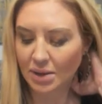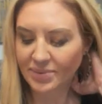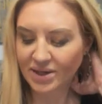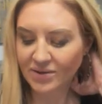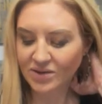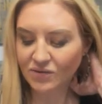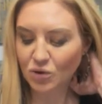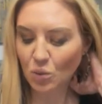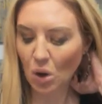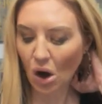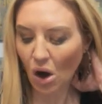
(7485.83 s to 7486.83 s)
Because if
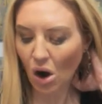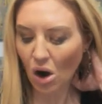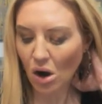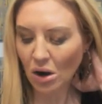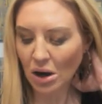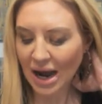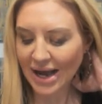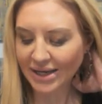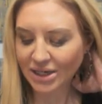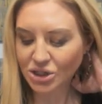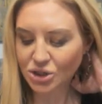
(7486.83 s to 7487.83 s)
you are, I
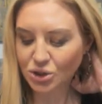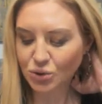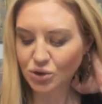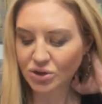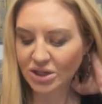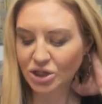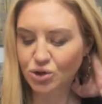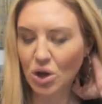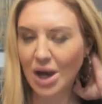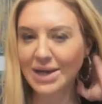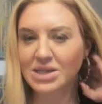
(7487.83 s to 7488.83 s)
can do do they
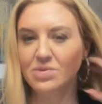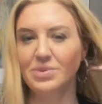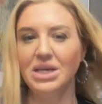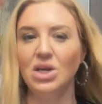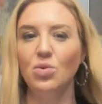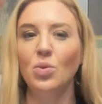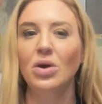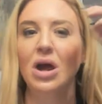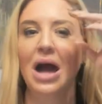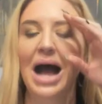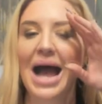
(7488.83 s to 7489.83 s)
try to be
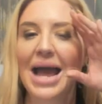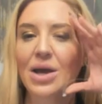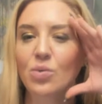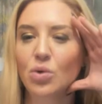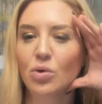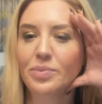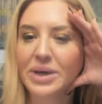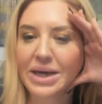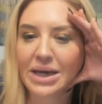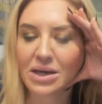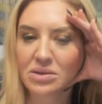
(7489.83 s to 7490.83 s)
where I will
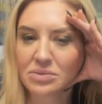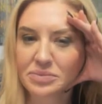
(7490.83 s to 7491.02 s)
be?